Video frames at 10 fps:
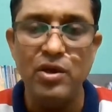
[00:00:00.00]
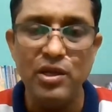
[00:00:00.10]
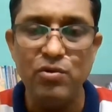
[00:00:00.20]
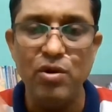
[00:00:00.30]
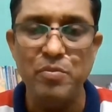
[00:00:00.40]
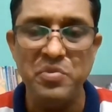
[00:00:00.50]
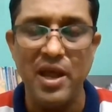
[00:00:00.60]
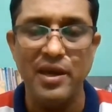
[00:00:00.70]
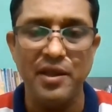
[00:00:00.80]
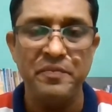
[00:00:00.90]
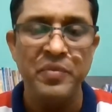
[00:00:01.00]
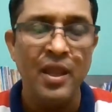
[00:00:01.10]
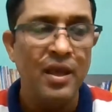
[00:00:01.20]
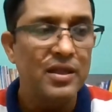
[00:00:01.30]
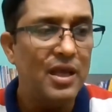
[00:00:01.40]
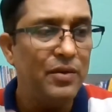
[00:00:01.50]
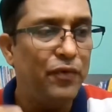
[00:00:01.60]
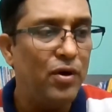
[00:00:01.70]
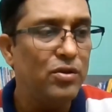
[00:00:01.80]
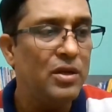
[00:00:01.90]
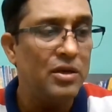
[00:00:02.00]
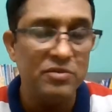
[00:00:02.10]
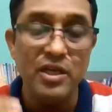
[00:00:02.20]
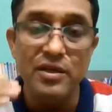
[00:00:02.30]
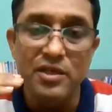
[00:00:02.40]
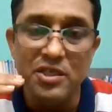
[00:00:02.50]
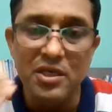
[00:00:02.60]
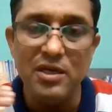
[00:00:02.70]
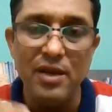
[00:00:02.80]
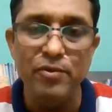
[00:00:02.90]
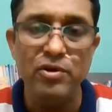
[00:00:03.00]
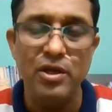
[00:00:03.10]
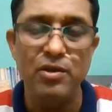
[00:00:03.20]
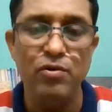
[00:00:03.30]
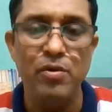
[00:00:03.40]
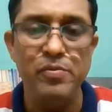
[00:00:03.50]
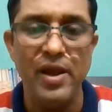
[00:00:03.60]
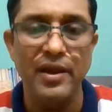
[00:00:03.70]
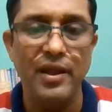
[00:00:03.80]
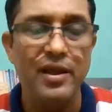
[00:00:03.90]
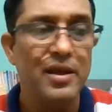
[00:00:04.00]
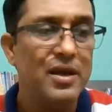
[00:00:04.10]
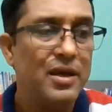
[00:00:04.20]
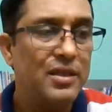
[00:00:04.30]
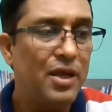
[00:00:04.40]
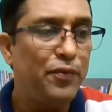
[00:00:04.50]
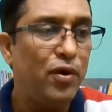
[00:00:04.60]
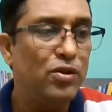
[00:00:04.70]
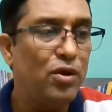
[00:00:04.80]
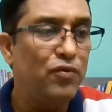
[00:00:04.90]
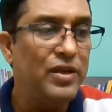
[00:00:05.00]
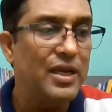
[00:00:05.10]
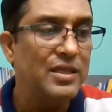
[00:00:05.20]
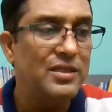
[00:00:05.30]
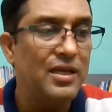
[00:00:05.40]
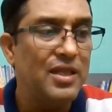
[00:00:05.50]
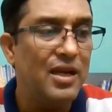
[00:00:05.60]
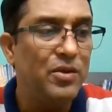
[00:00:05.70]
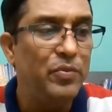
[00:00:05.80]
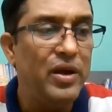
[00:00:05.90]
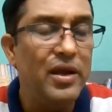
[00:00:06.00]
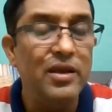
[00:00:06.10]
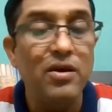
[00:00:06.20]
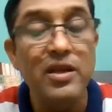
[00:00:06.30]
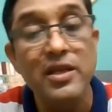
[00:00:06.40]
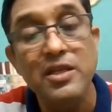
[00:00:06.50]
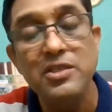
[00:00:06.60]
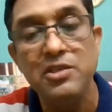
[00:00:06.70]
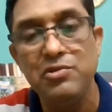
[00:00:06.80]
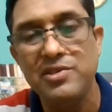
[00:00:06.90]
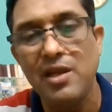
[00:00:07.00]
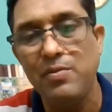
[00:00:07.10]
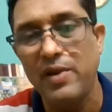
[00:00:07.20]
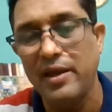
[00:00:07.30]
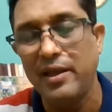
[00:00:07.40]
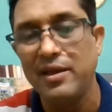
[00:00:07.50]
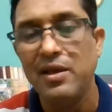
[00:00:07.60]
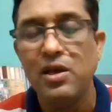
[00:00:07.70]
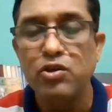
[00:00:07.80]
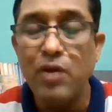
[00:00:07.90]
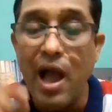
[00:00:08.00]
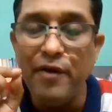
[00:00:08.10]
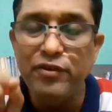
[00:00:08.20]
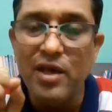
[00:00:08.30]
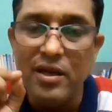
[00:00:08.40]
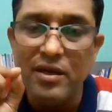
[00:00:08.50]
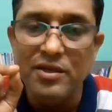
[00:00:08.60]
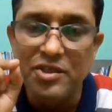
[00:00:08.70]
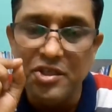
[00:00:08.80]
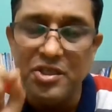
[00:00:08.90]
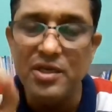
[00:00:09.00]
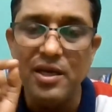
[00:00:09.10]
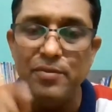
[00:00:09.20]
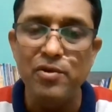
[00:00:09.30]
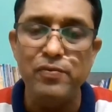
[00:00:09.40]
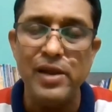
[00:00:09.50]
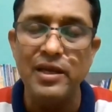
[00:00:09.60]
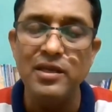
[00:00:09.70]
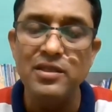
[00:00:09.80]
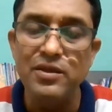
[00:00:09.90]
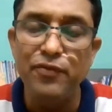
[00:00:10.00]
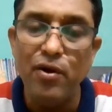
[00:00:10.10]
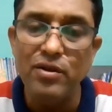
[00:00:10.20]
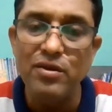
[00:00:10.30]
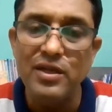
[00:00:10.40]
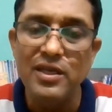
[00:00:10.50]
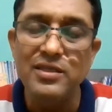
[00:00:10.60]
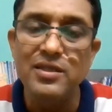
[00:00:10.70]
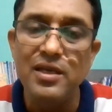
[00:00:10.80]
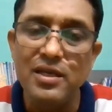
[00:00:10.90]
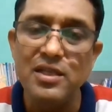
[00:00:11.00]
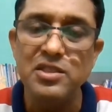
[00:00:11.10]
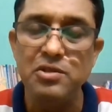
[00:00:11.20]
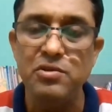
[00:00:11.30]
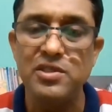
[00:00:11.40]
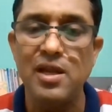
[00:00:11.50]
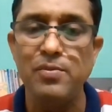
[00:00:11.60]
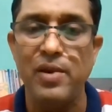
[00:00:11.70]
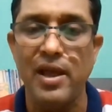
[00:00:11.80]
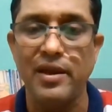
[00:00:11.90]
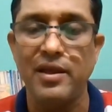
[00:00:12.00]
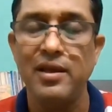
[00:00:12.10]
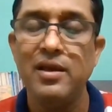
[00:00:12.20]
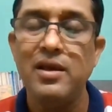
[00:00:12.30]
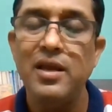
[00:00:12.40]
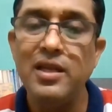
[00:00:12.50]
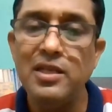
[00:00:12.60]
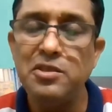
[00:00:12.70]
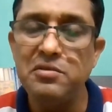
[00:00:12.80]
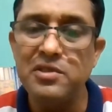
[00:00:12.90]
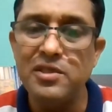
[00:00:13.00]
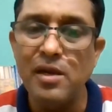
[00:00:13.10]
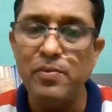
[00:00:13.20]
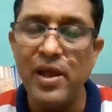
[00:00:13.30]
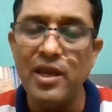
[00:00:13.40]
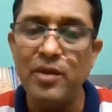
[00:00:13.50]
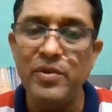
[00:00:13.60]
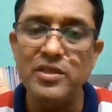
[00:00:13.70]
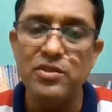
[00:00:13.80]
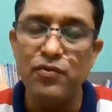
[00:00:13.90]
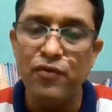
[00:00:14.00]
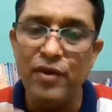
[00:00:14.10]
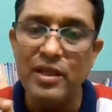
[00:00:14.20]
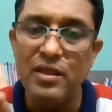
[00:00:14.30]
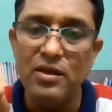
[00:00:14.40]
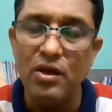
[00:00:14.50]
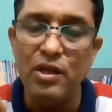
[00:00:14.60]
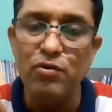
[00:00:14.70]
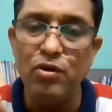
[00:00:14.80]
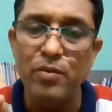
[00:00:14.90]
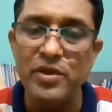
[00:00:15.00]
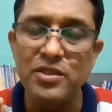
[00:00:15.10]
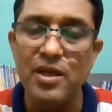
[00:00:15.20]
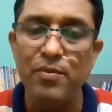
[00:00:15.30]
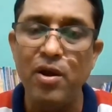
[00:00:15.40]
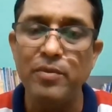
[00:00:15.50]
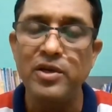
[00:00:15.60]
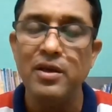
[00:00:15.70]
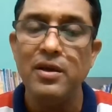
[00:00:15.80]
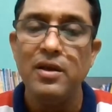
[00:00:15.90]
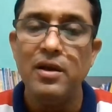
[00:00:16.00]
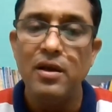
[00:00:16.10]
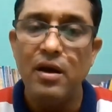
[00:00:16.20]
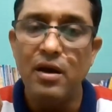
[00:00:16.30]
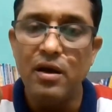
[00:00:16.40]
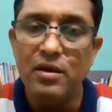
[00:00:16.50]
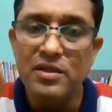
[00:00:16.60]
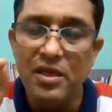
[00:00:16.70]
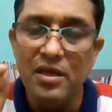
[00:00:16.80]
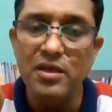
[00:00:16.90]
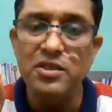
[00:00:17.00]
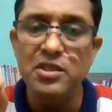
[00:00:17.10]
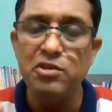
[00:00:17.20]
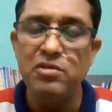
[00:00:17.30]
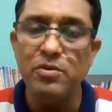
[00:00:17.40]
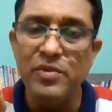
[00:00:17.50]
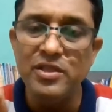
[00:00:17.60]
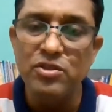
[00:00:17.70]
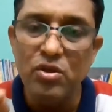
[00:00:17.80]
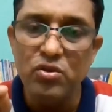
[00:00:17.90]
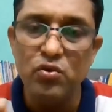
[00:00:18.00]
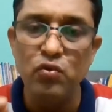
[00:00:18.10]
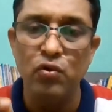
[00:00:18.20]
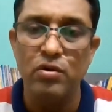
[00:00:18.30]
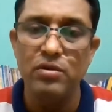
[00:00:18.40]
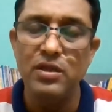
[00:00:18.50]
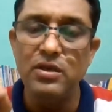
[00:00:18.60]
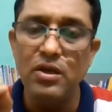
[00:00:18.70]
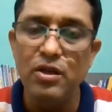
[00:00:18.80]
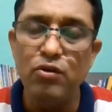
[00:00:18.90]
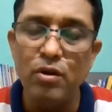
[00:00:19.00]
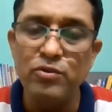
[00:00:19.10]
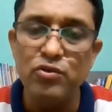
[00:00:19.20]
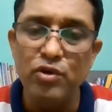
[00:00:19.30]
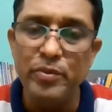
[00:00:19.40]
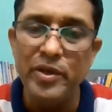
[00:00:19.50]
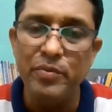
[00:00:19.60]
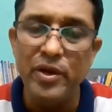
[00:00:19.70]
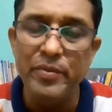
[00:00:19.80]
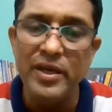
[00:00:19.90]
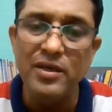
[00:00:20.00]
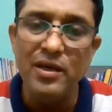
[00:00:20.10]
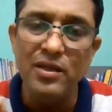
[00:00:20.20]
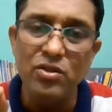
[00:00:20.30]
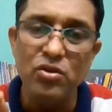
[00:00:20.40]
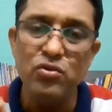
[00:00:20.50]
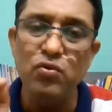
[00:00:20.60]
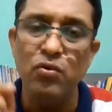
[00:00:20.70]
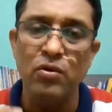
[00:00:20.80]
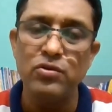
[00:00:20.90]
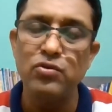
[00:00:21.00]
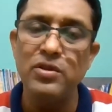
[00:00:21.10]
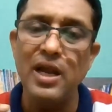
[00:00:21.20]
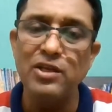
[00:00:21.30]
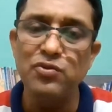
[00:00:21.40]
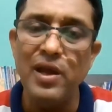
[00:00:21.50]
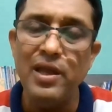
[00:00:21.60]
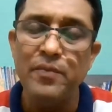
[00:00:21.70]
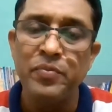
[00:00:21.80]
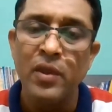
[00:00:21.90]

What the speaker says: curriculum planning. Then for the district level curriculum planning. Then further we can say that building an institutional planning. So after district level planning, the further is the institutional planning. Institutional planning means when the curriculum is developed, the institution means the school. The curriculum should be implemented in the school. So that's why